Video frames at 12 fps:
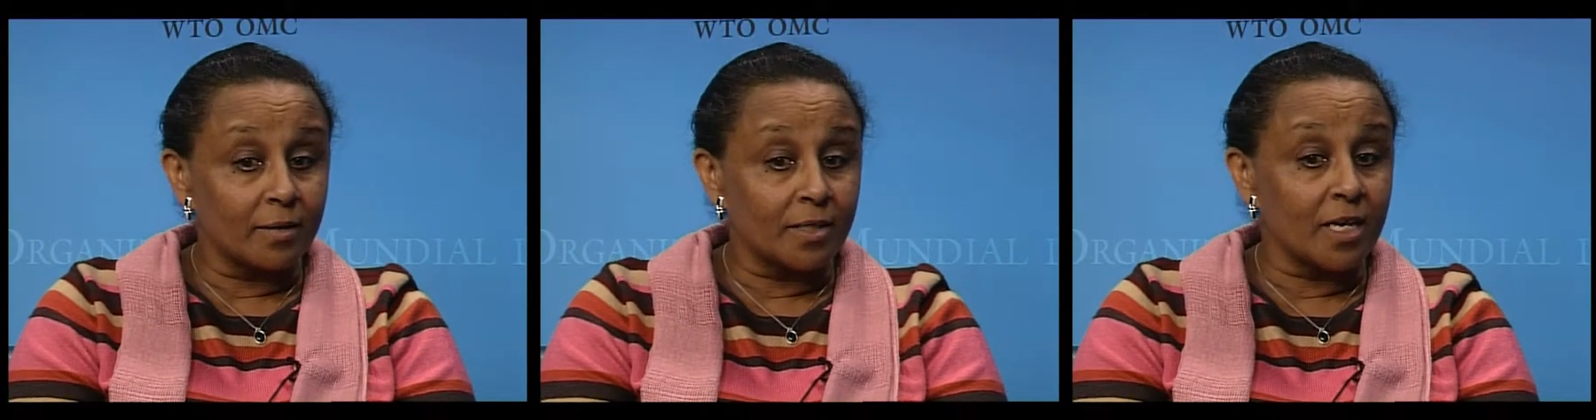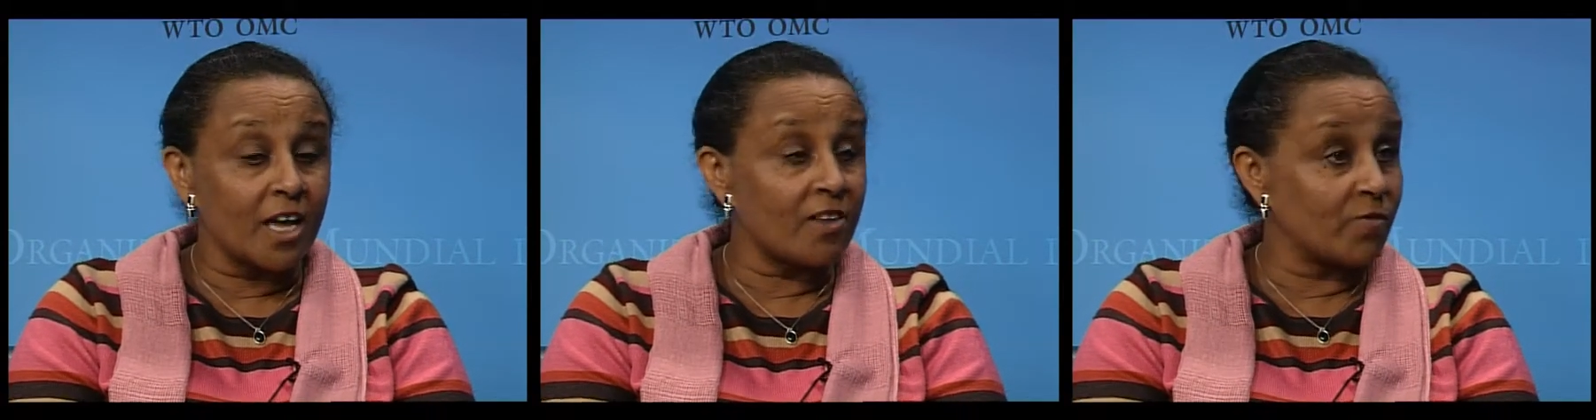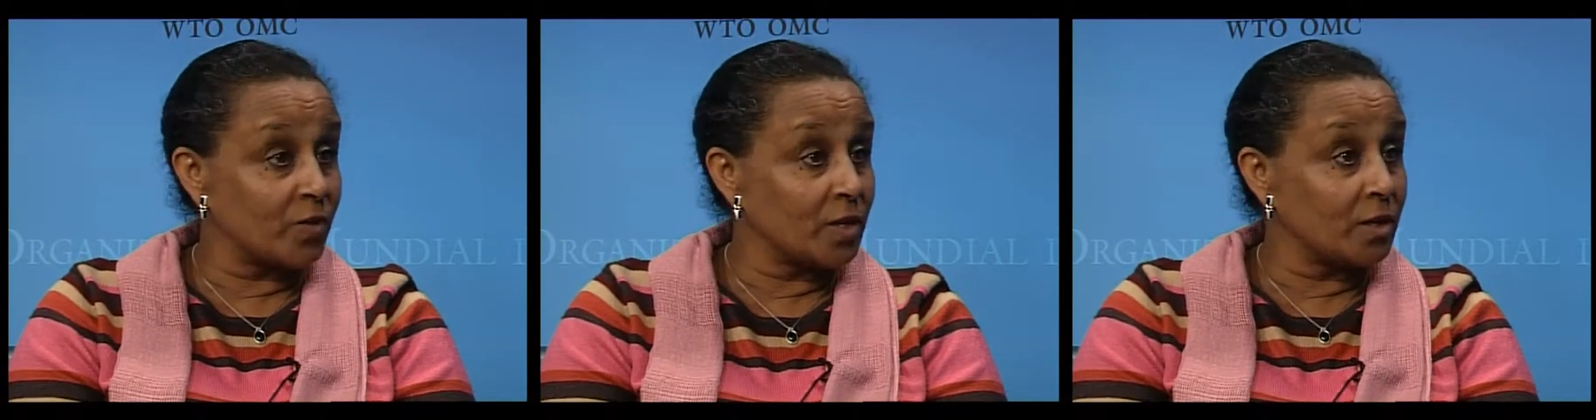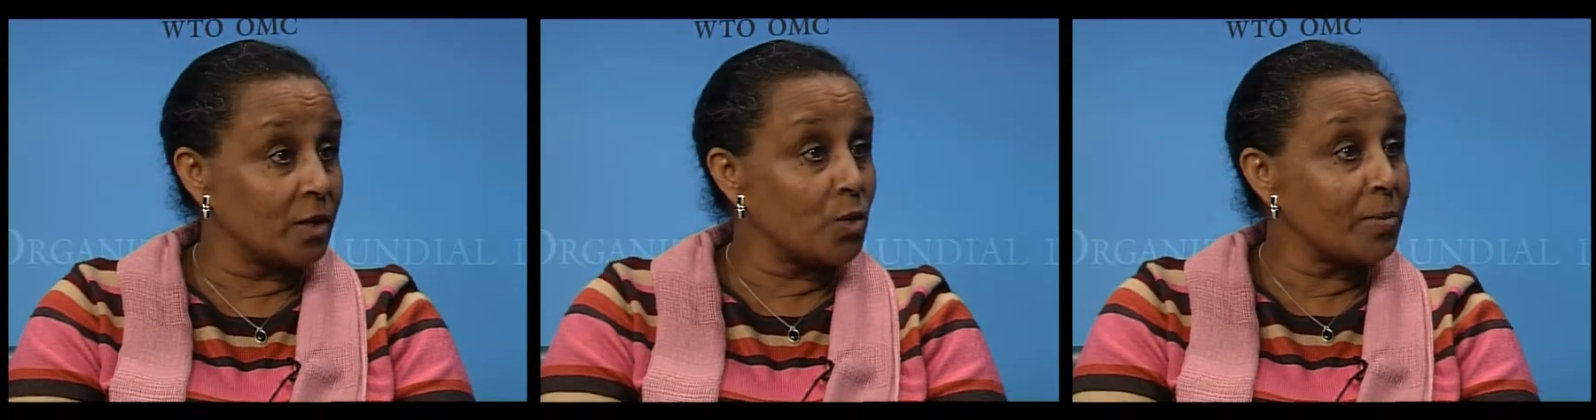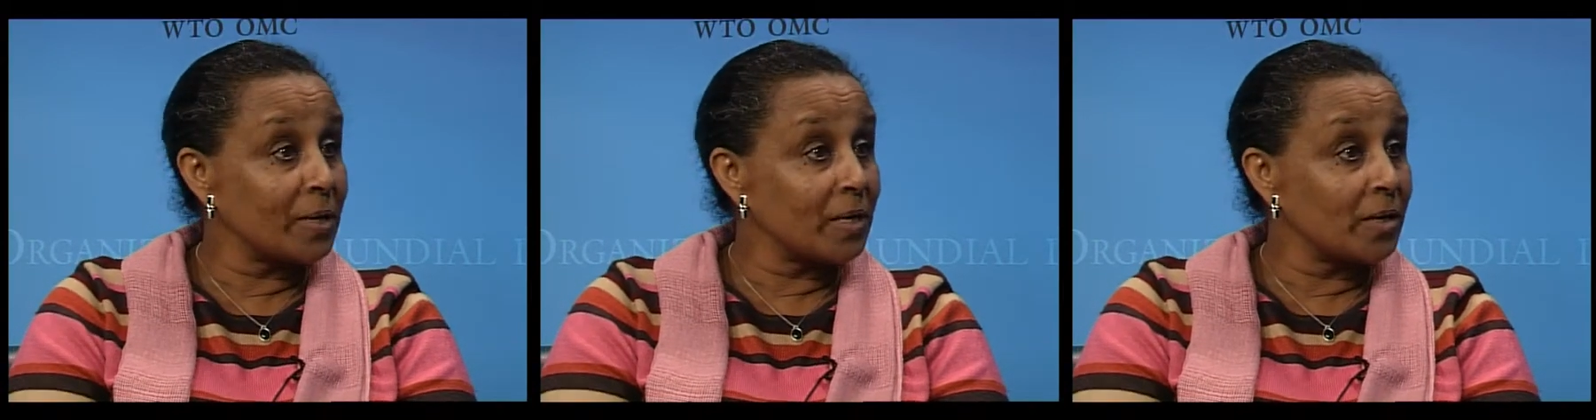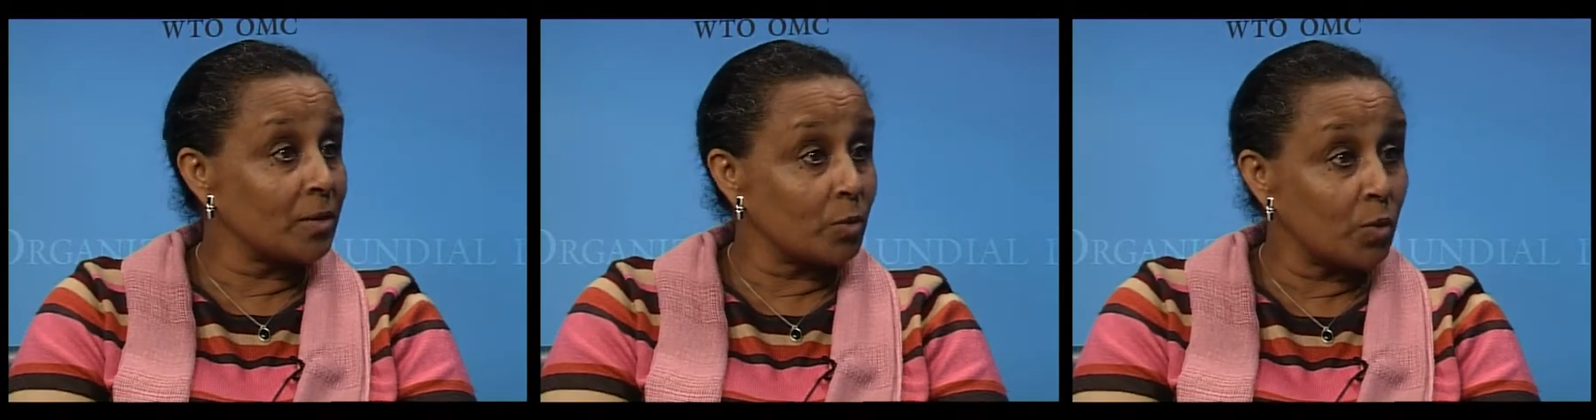serve the
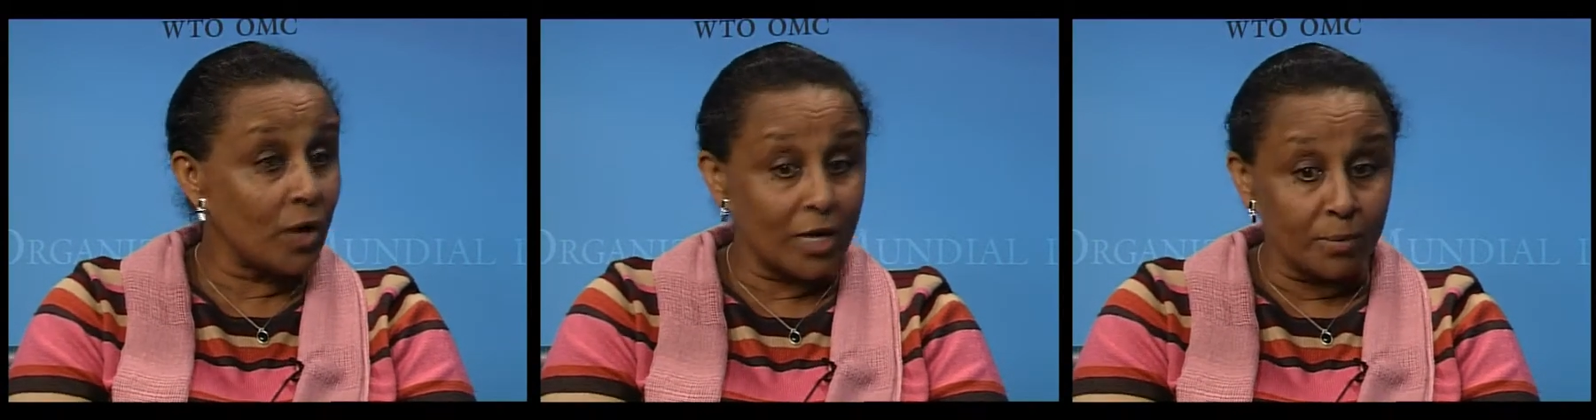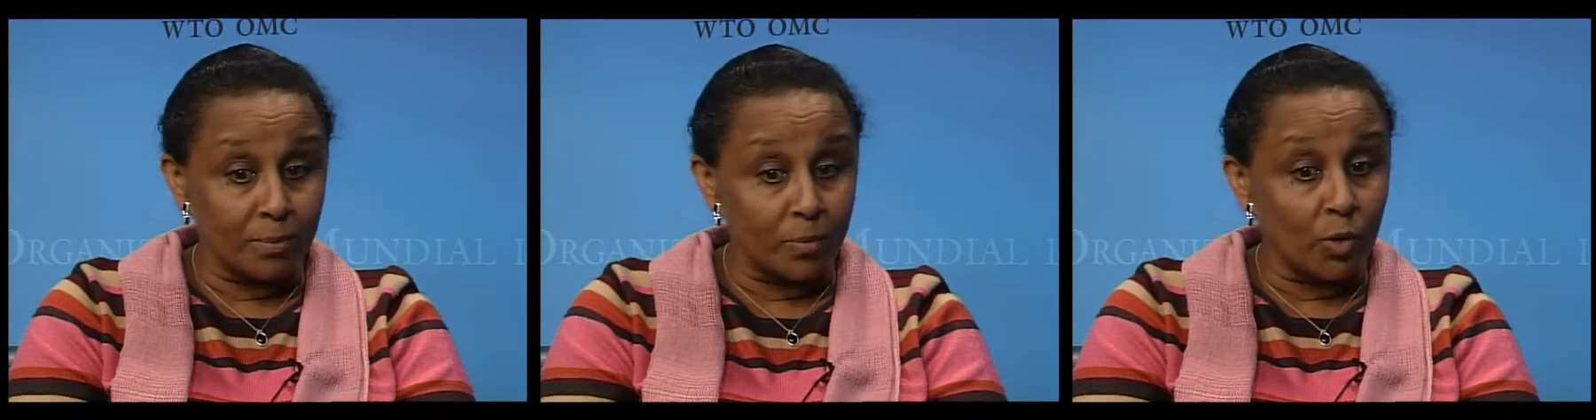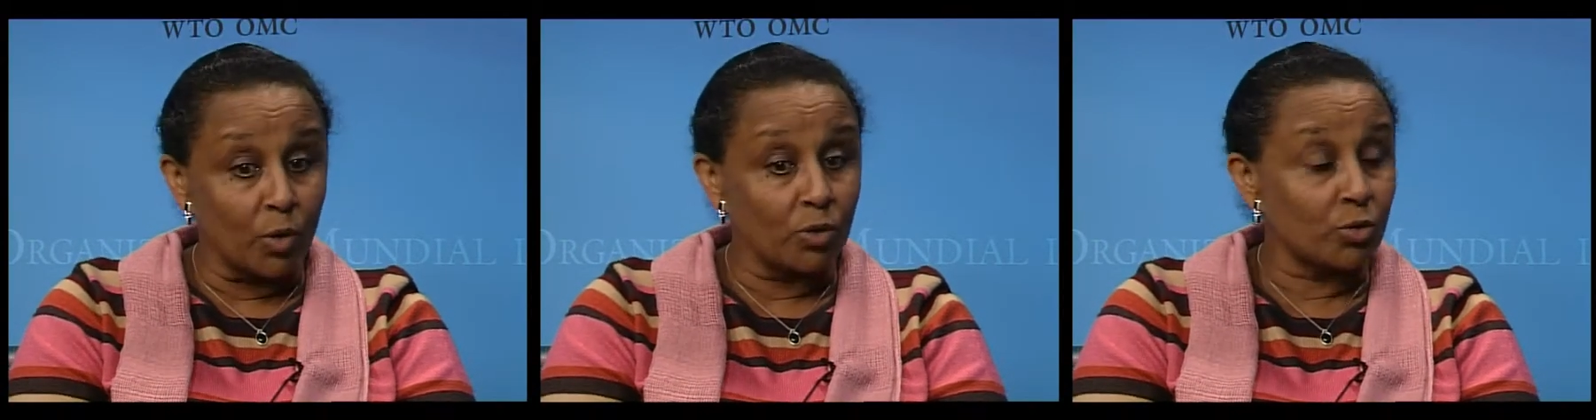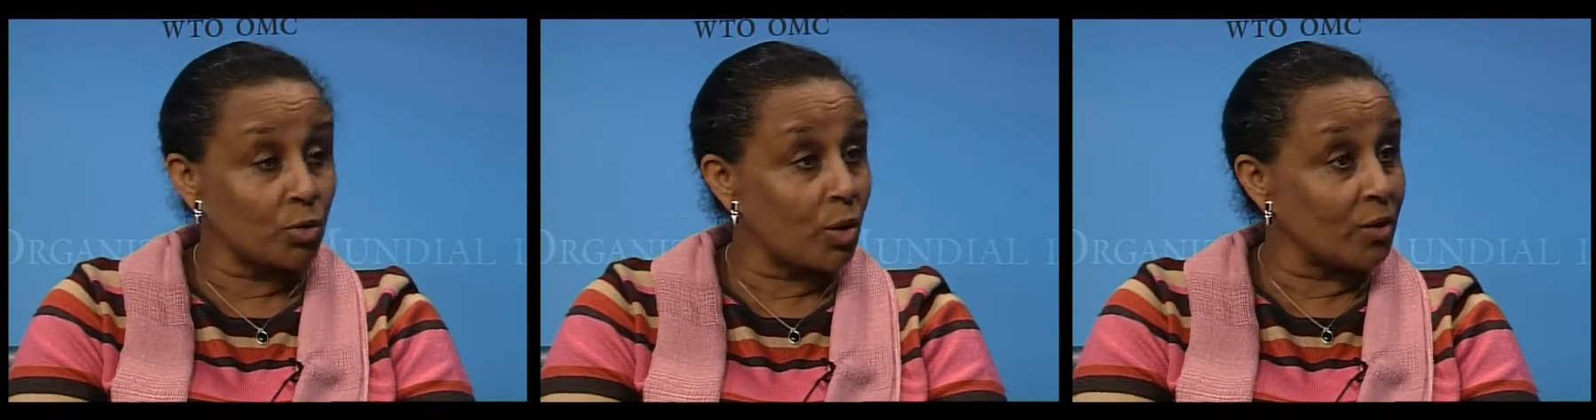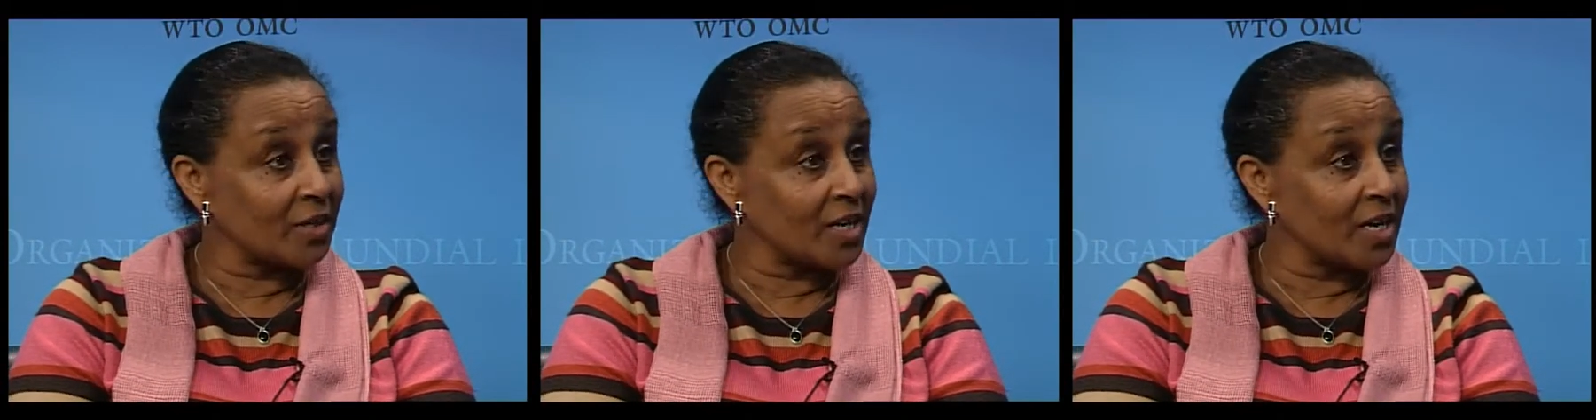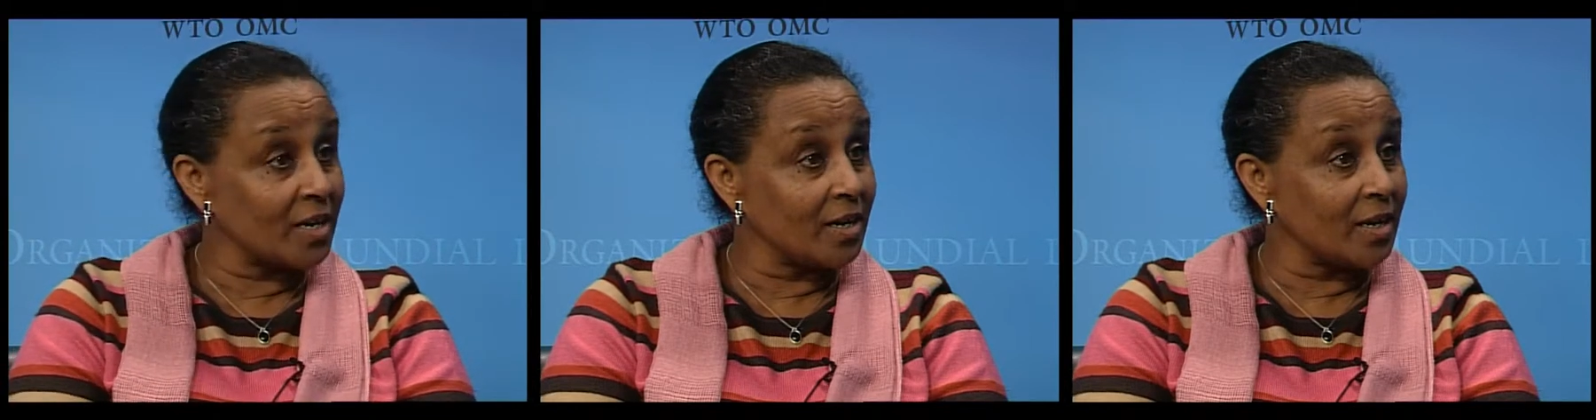women who had gone through our
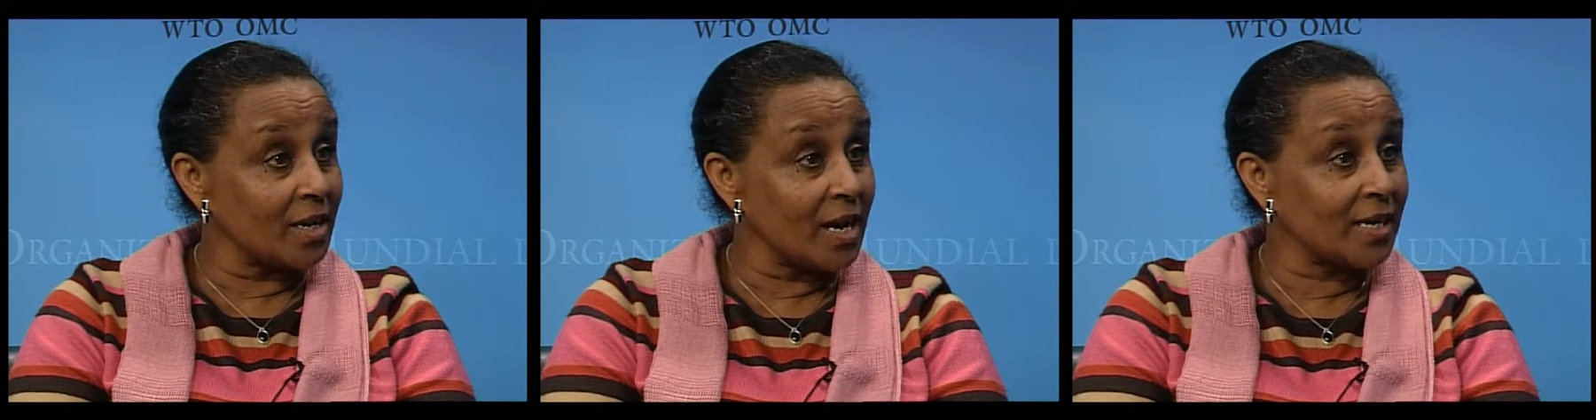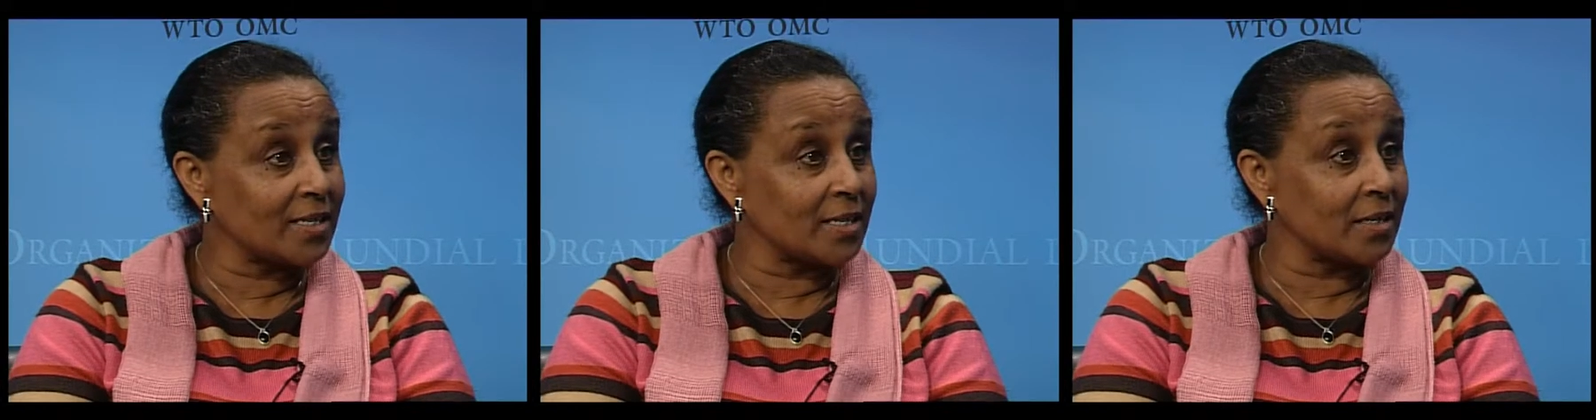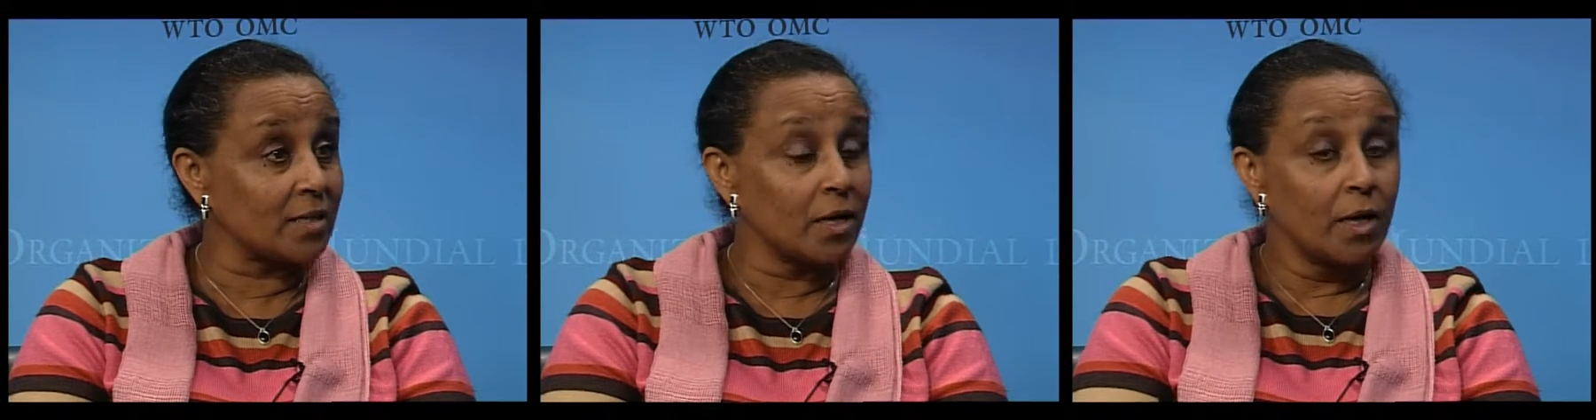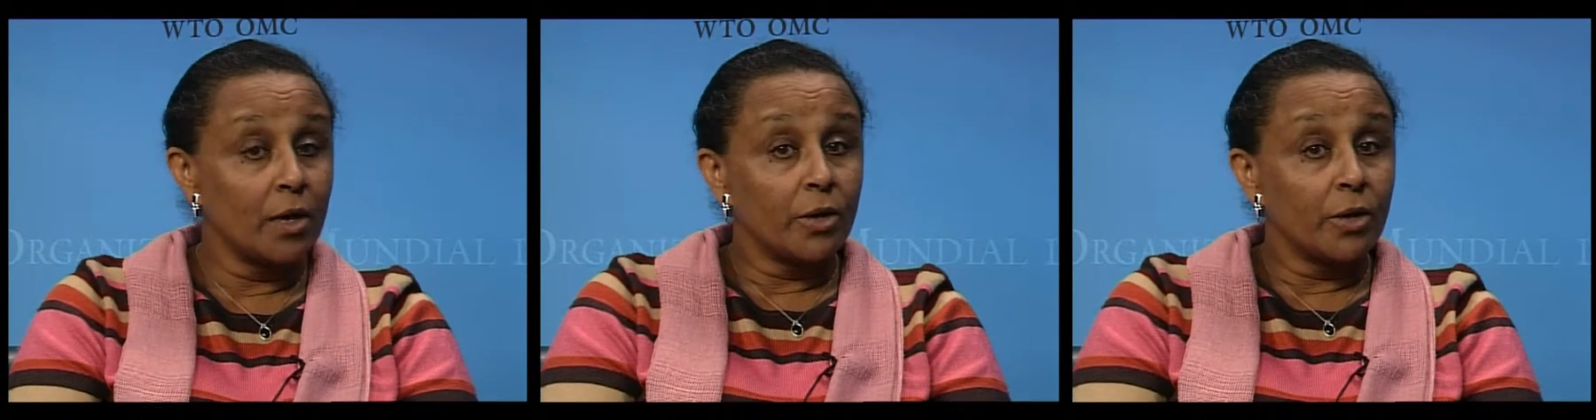training in access.